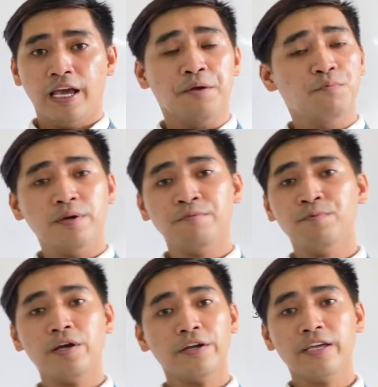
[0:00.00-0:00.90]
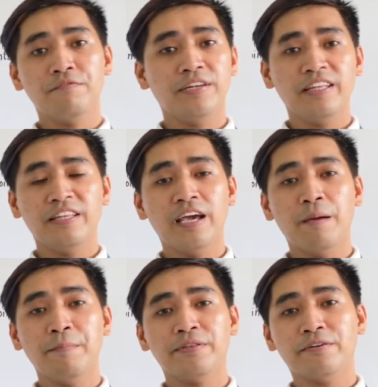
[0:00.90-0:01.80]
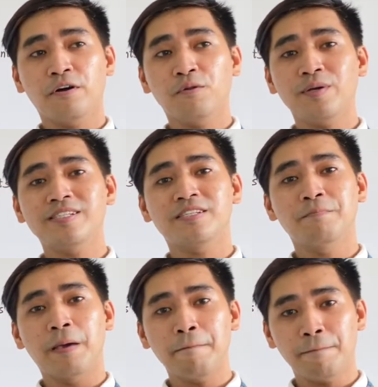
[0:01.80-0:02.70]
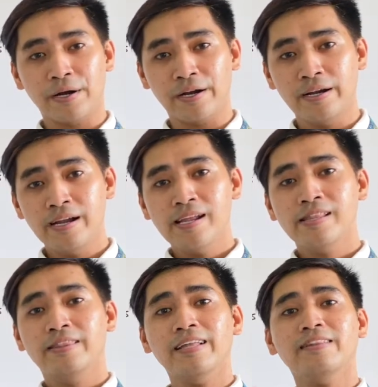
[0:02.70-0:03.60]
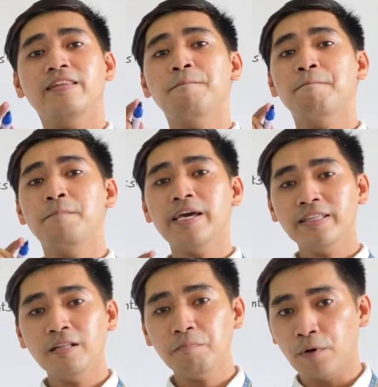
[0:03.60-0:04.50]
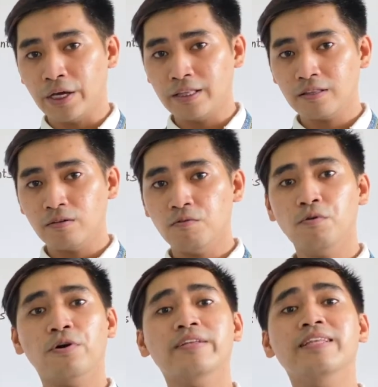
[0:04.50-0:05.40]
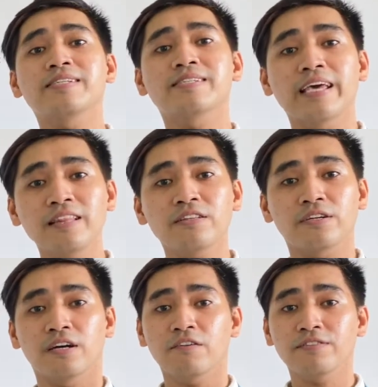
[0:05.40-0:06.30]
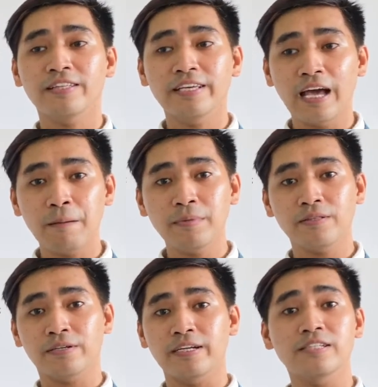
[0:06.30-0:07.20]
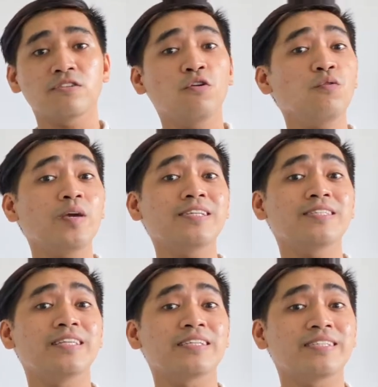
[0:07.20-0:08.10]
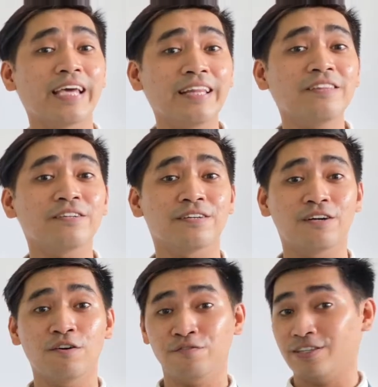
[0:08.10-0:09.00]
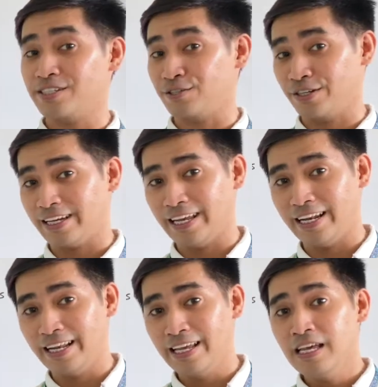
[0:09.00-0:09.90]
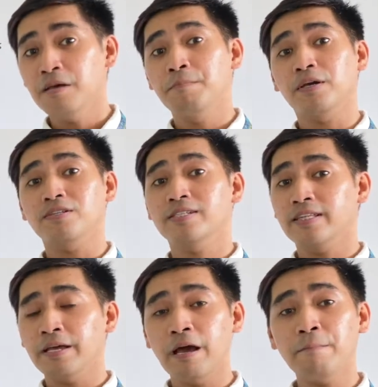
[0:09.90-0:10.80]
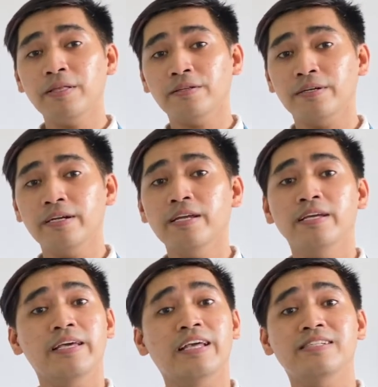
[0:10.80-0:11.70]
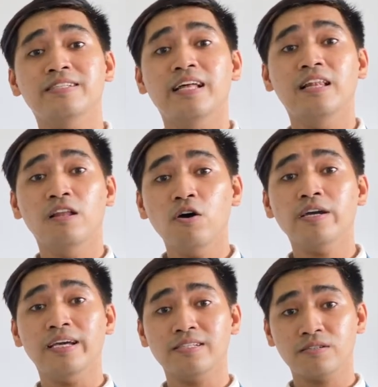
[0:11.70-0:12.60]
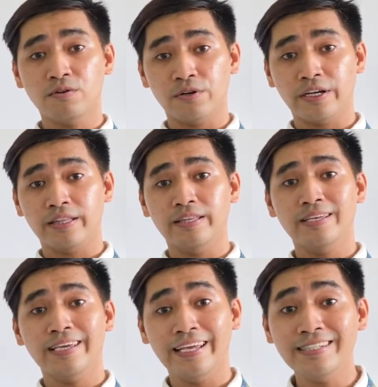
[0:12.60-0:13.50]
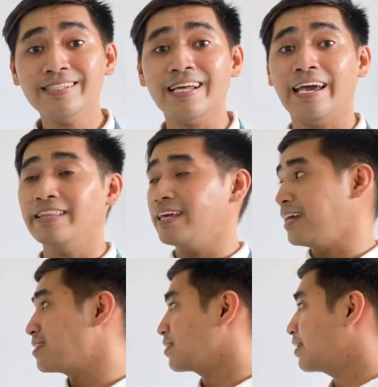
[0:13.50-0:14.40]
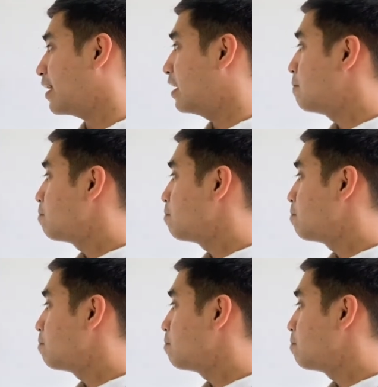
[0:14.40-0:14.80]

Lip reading: And when we are given a diameter, always remember that the middle point or the center of the diameter is always the center of the circle, because the diameter is the longest chord inside a circle.